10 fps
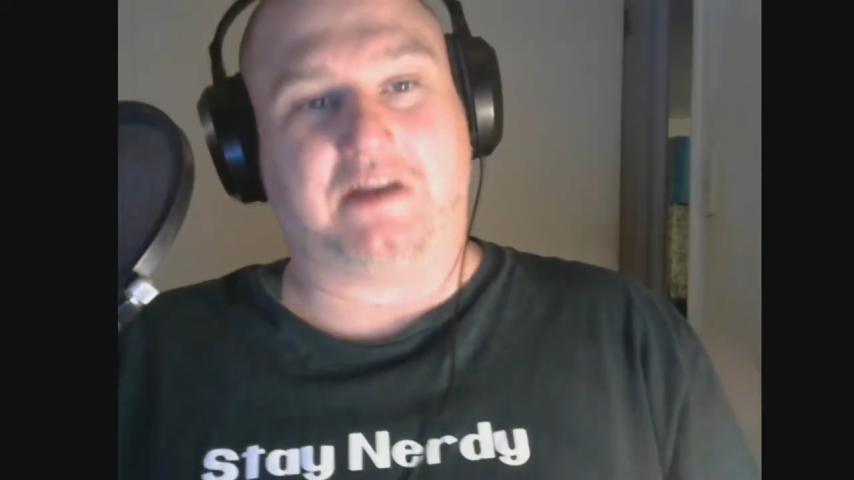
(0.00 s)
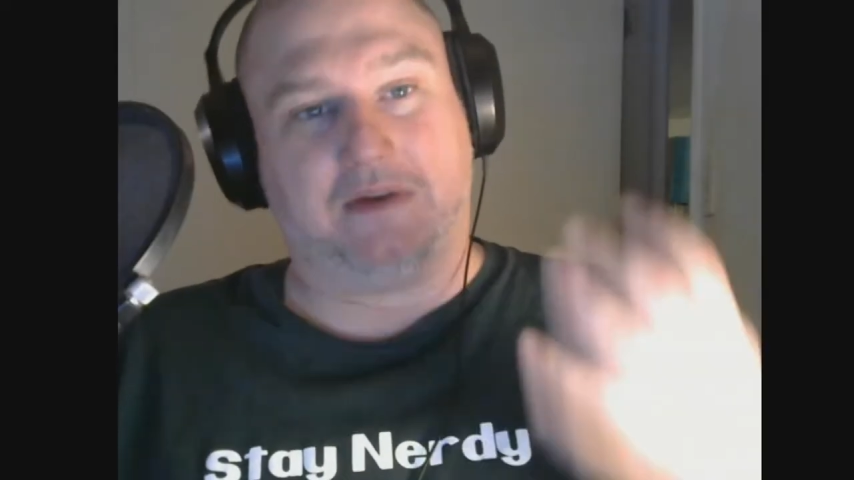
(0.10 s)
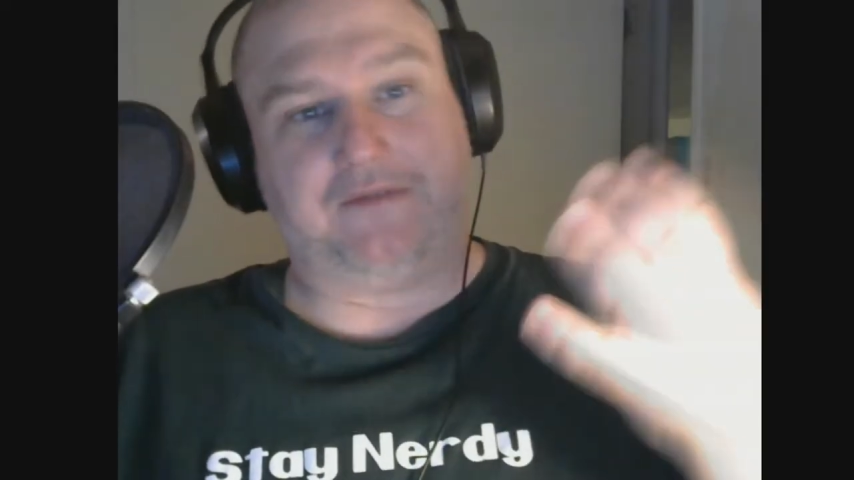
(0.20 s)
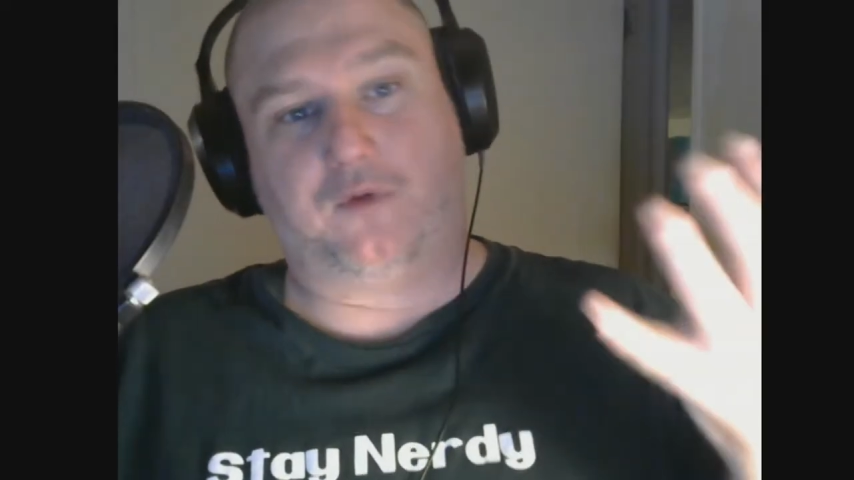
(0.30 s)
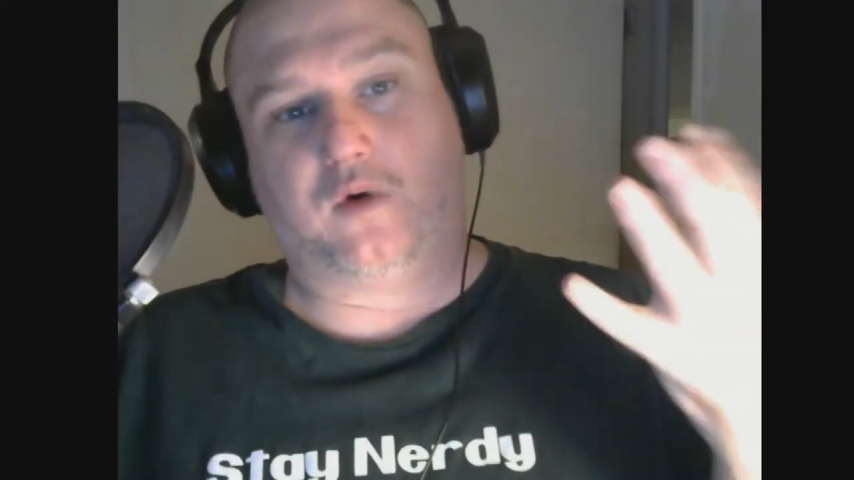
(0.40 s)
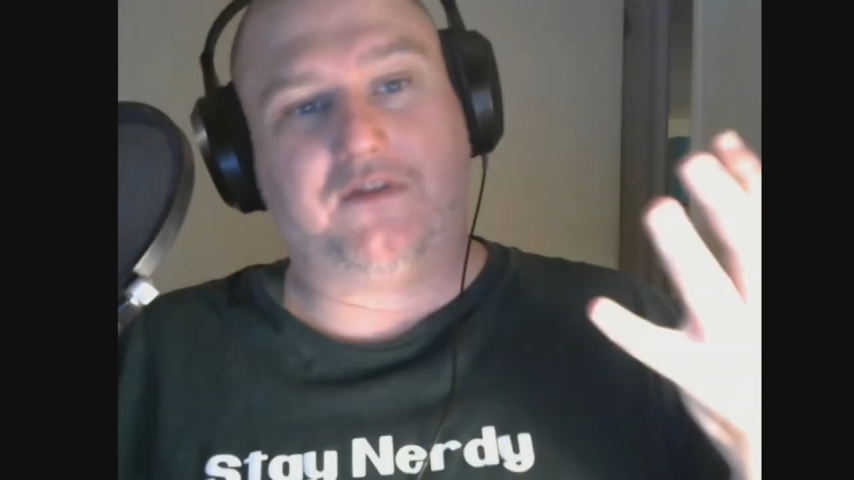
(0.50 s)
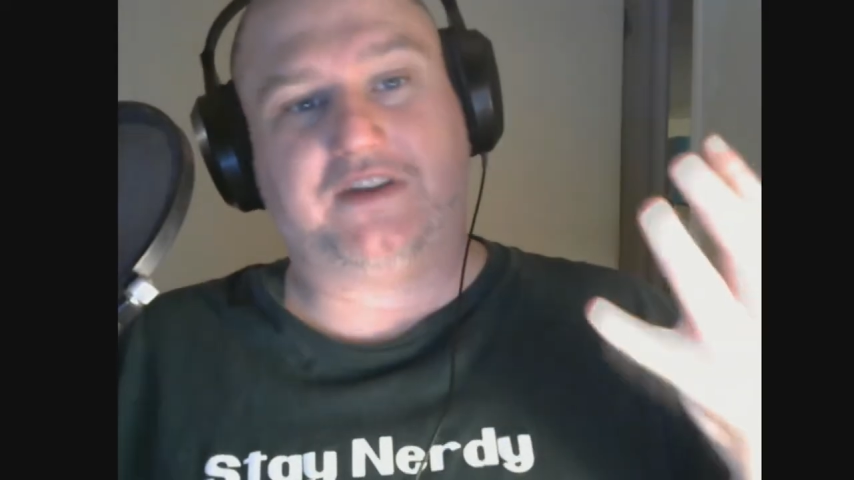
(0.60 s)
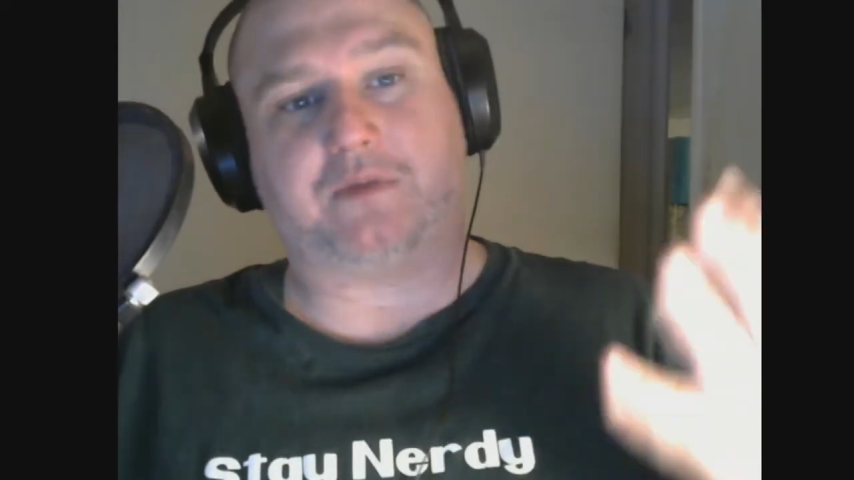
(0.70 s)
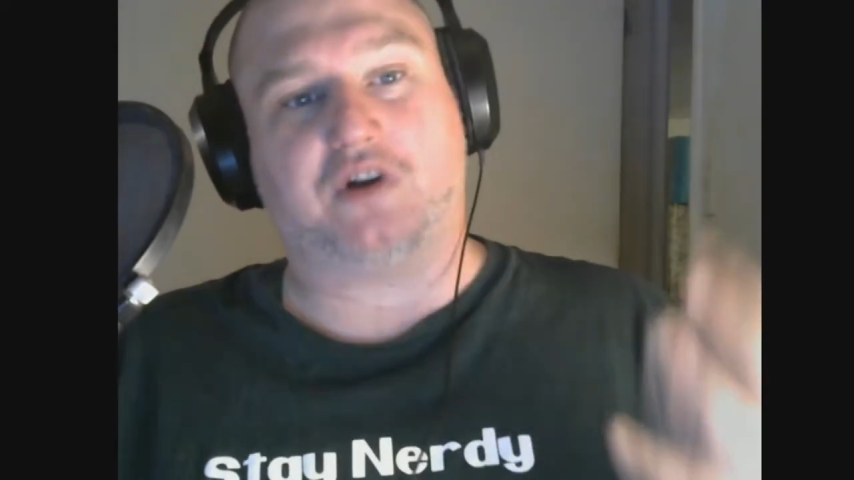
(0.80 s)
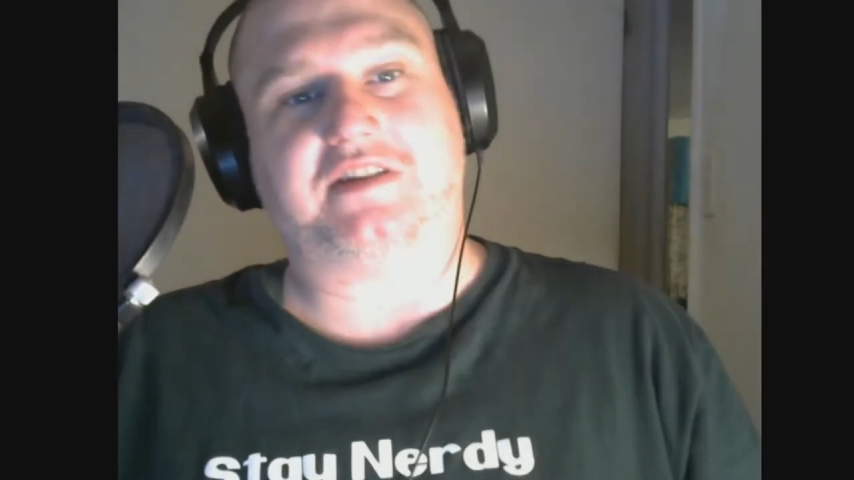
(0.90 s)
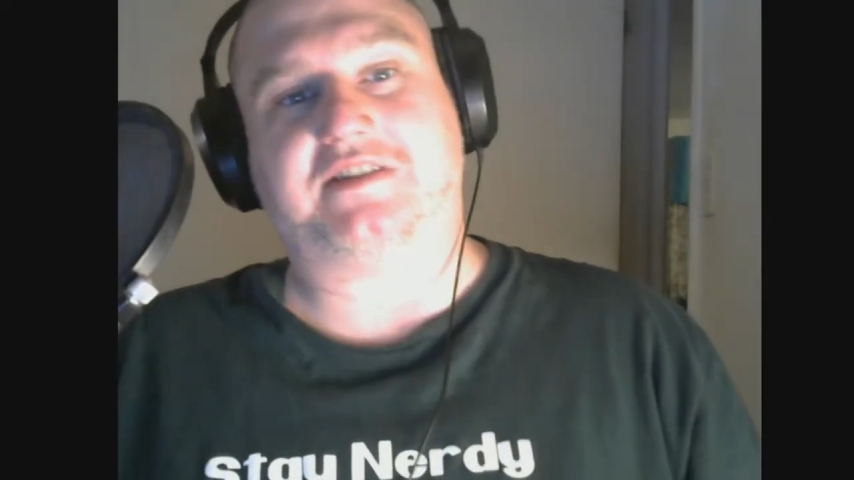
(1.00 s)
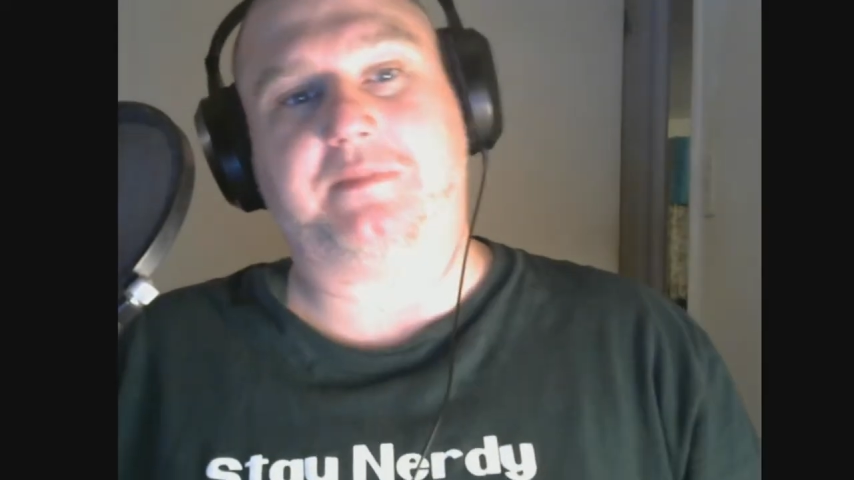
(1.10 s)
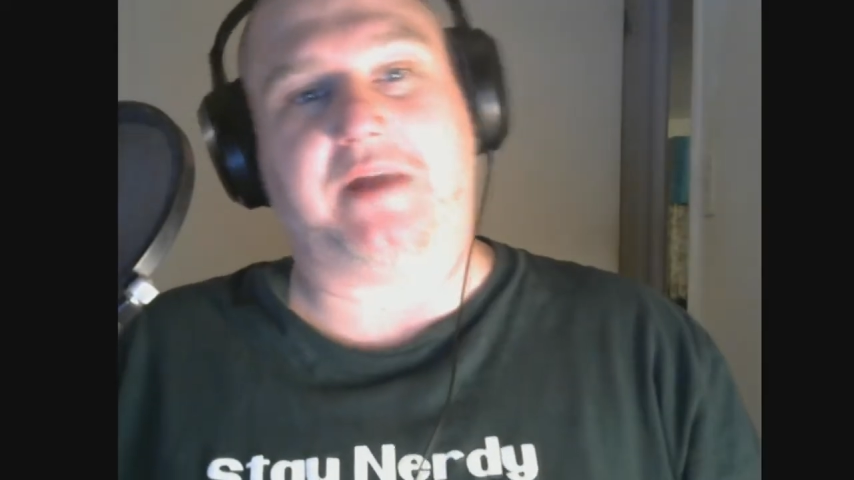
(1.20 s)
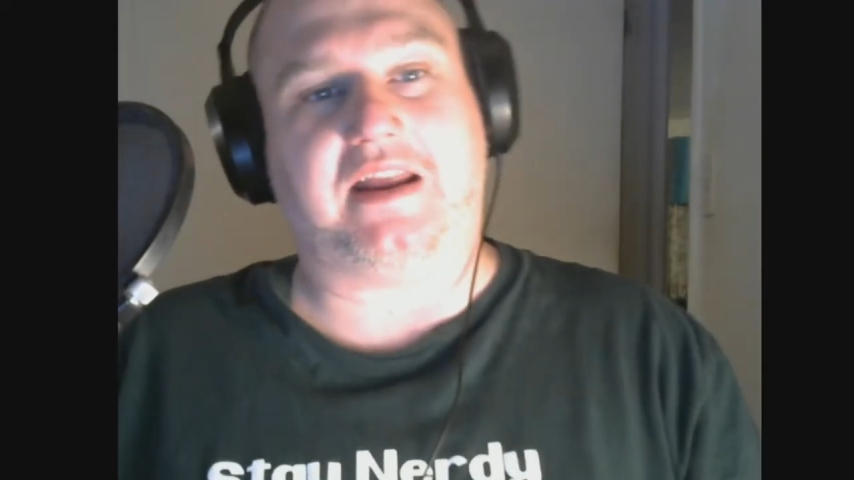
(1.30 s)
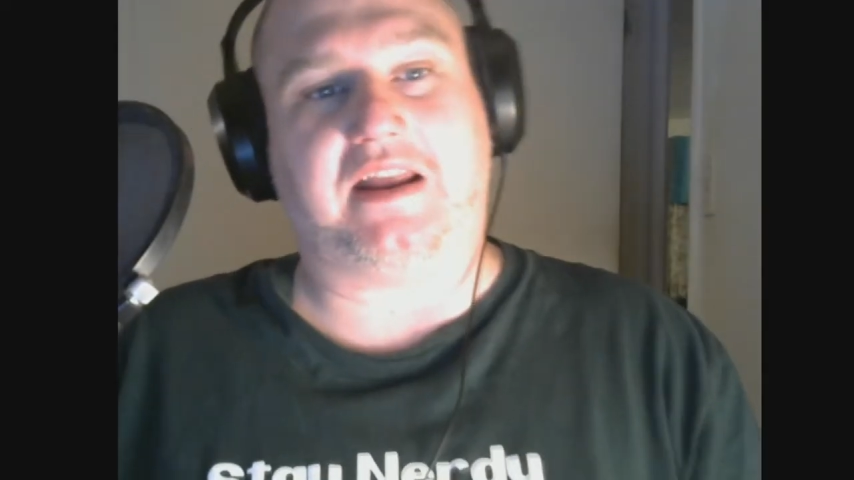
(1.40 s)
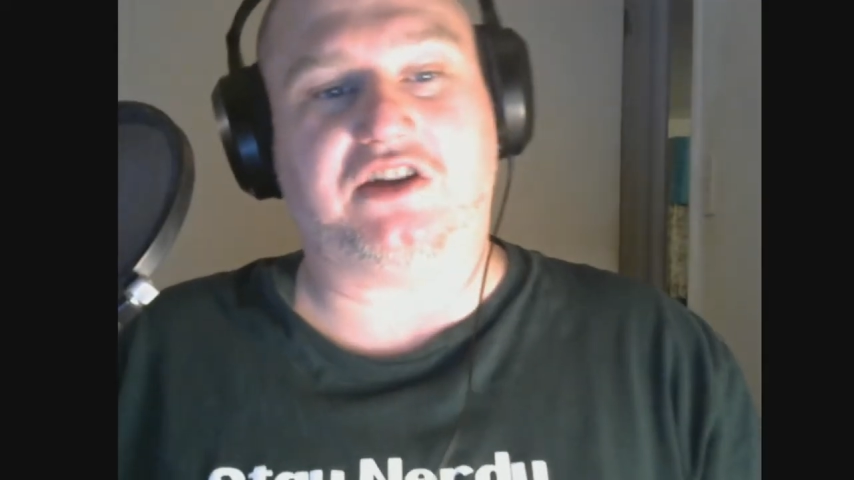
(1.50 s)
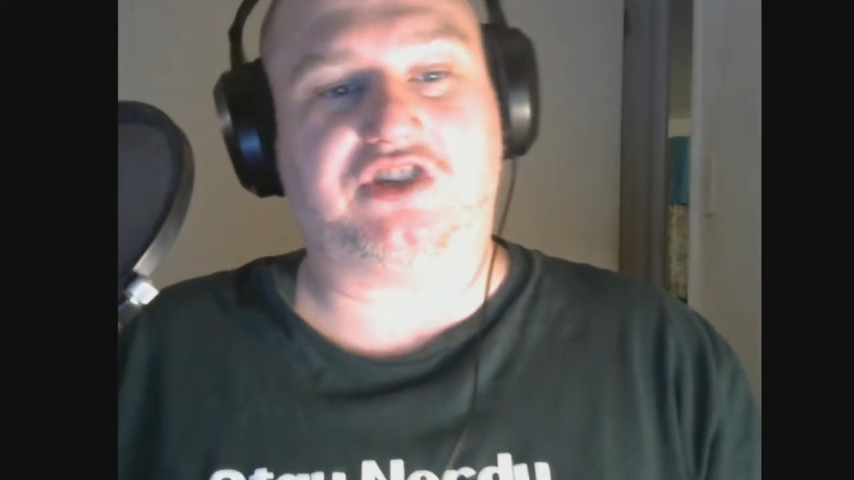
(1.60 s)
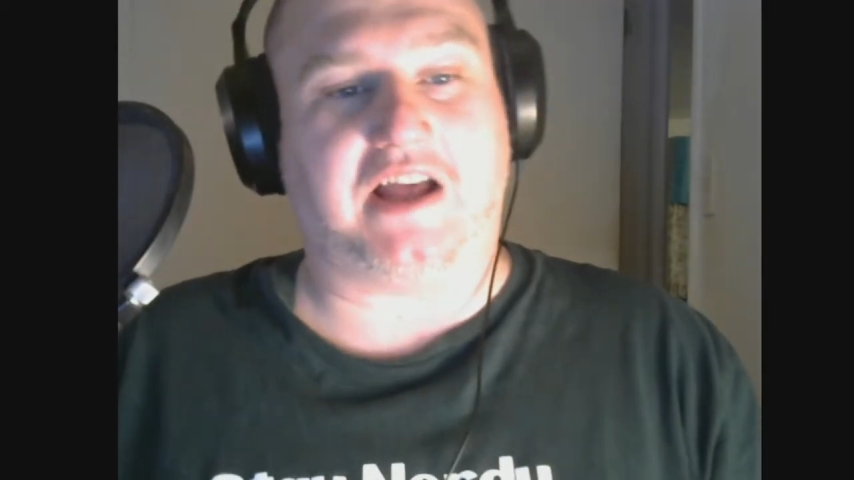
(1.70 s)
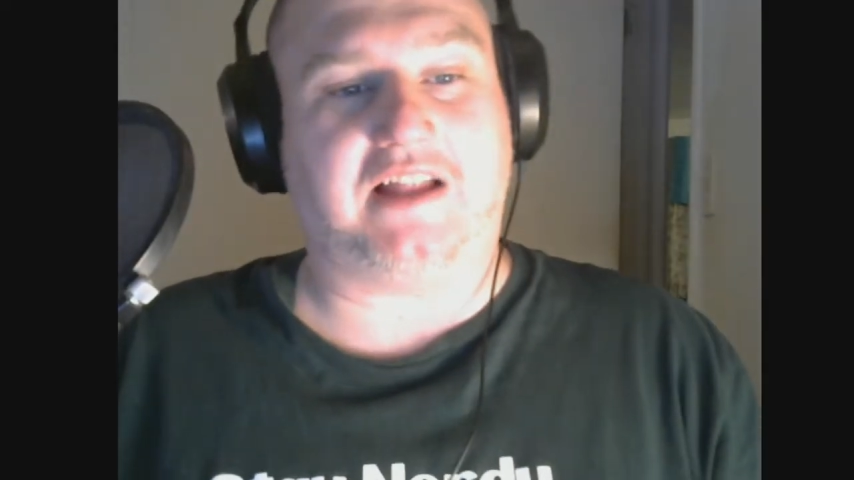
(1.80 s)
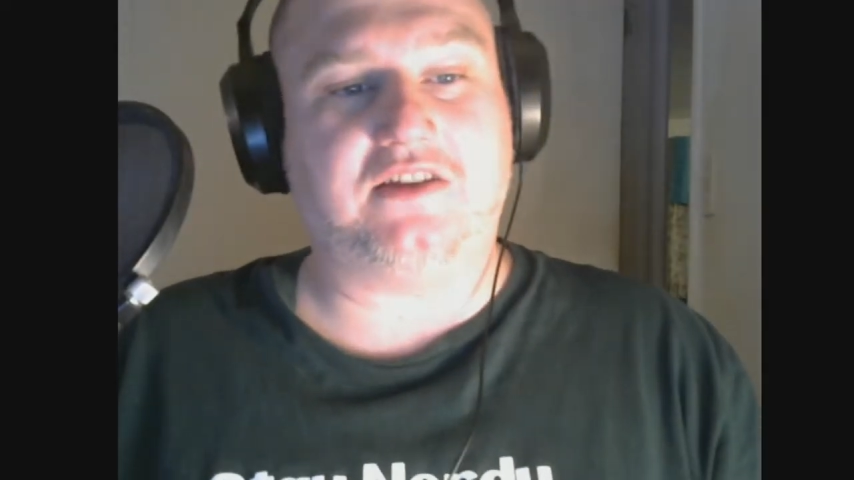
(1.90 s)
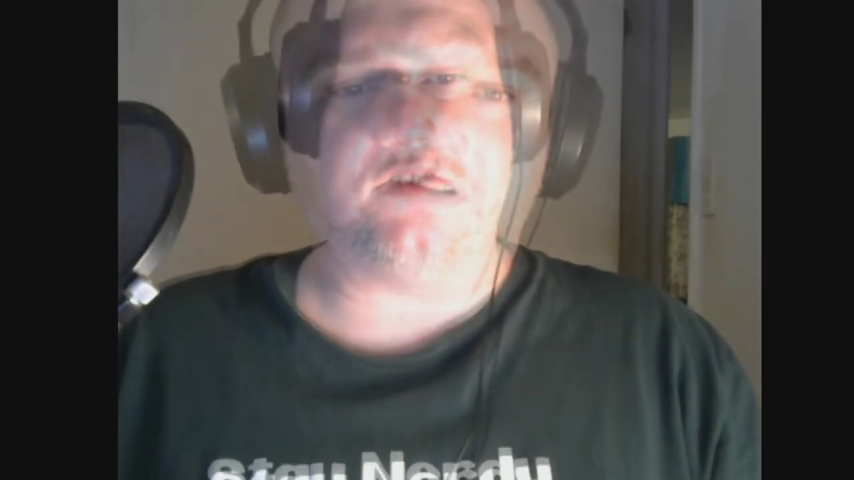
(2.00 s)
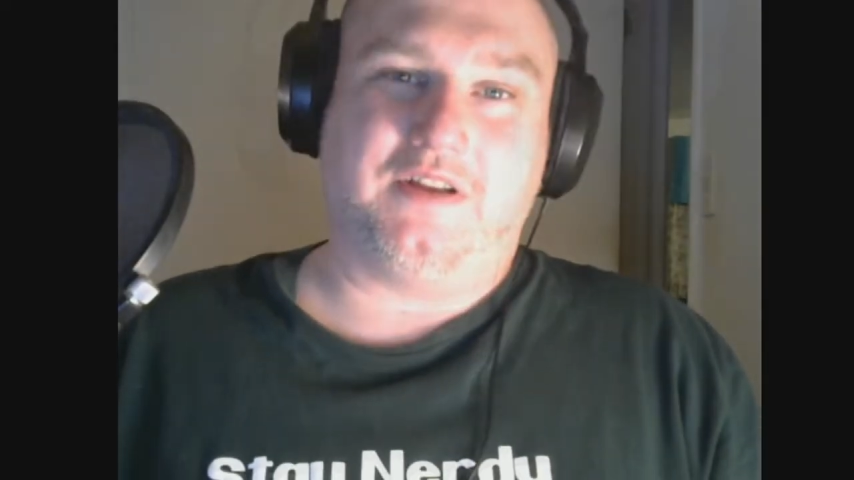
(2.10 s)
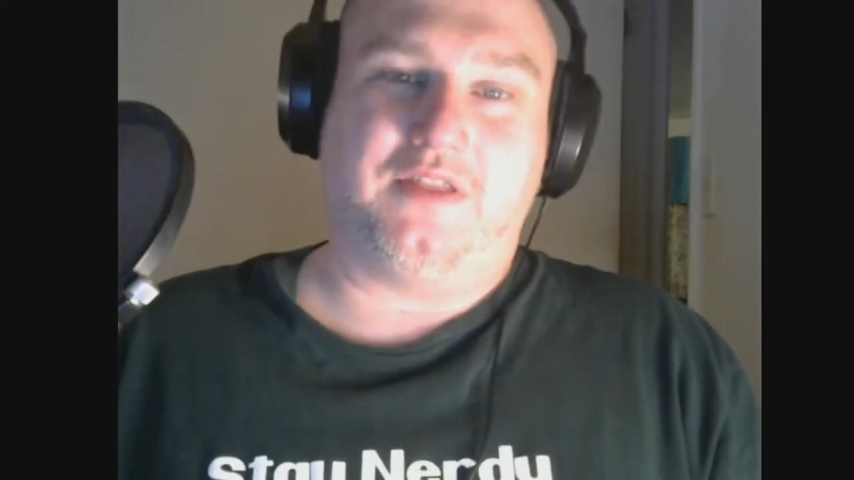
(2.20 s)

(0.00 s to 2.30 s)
to be four of us participating in a challenge,